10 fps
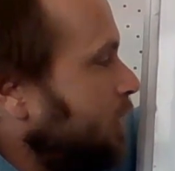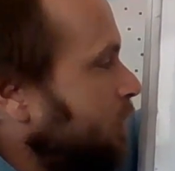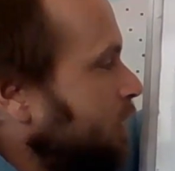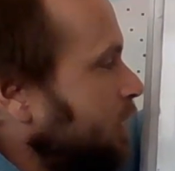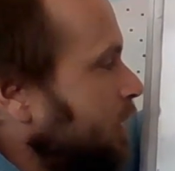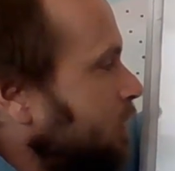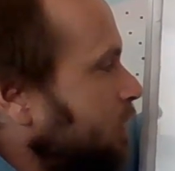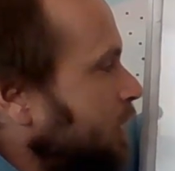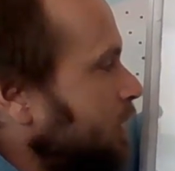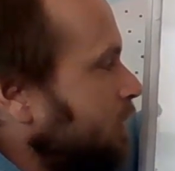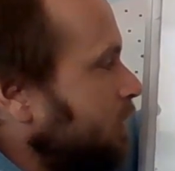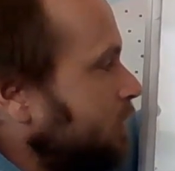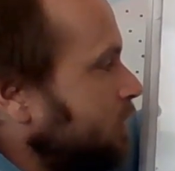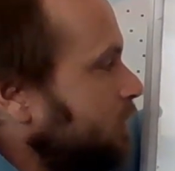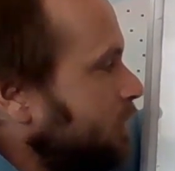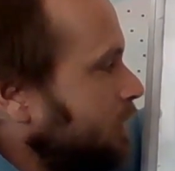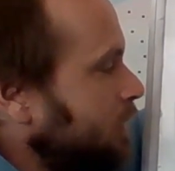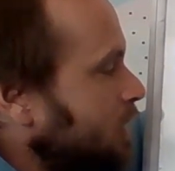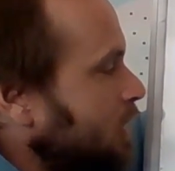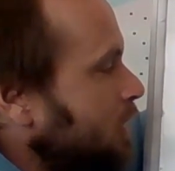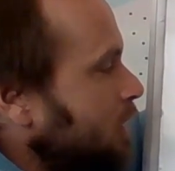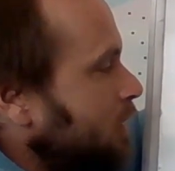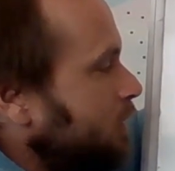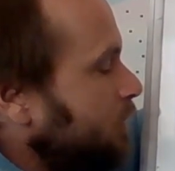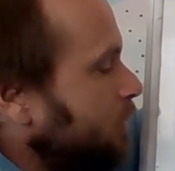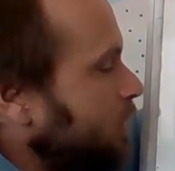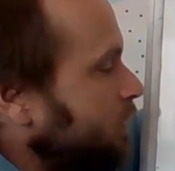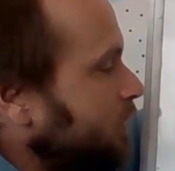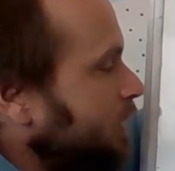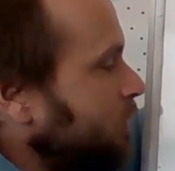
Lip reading: be at angle A here. Okay, so let's say I'm